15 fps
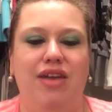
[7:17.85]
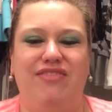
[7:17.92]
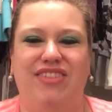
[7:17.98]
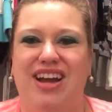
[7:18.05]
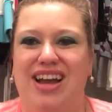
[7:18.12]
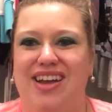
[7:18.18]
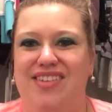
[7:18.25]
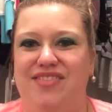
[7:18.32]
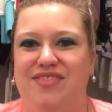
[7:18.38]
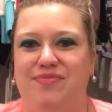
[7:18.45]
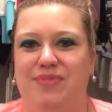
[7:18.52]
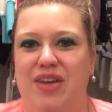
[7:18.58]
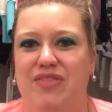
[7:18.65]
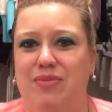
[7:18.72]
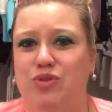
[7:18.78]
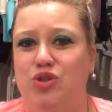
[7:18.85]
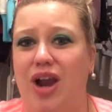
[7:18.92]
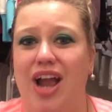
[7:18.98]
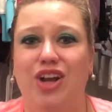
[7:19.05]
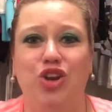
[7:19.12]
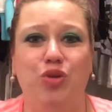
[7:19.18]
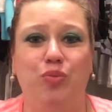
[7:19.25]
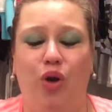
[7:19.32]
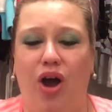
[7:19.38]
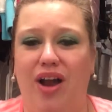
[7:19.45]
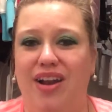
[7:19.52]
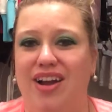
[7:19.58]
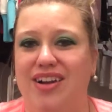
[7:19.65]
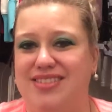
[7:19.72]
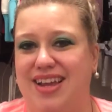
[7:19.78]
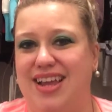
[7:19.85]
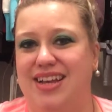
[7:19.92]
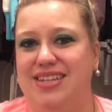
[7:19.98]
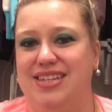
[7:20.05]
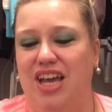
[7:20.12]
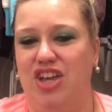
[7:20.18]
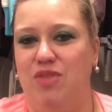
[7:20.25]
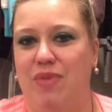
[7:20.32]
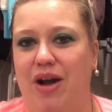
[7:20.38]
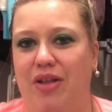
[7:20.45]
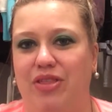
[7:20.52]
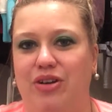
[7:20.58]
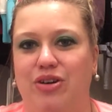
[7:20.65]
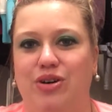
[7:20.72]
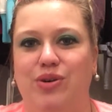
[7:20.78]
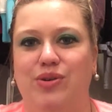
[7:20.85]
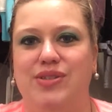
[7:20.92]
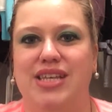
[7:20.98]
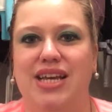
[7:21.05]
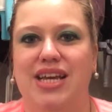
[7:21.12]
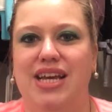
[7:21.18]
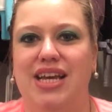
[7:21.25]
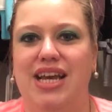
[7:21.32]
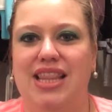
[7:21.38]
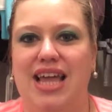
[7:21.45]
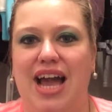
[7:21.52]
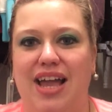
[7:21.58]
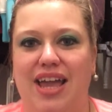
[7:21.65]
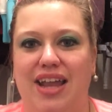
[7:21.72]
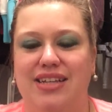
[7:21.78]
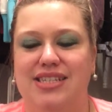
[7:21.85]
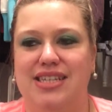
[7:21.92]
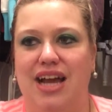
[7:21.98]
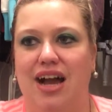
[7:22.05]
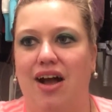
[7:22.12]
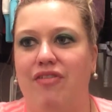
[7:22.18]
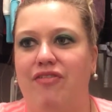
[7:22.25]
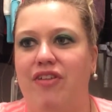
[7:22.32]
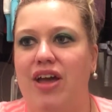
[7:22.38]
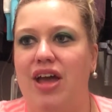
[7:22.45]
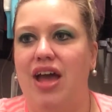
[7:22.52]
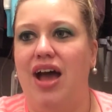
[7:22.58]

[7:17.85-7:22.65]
If I'm trying new products, I can tell you about those, that kind of stuff.